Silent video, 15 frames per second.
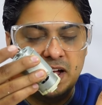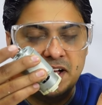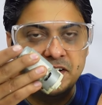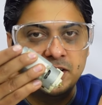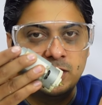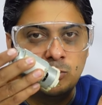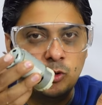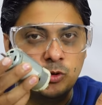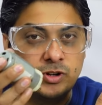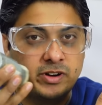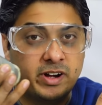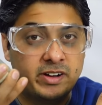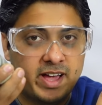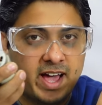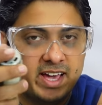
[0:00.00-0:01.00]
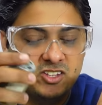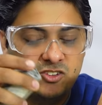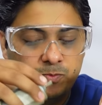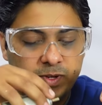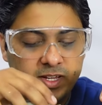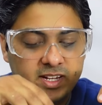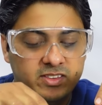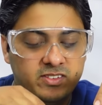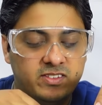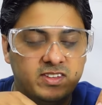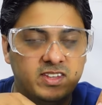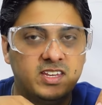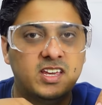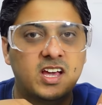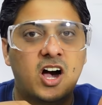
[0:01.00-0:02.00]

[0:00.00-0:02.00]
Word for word: blender motor at high speed and see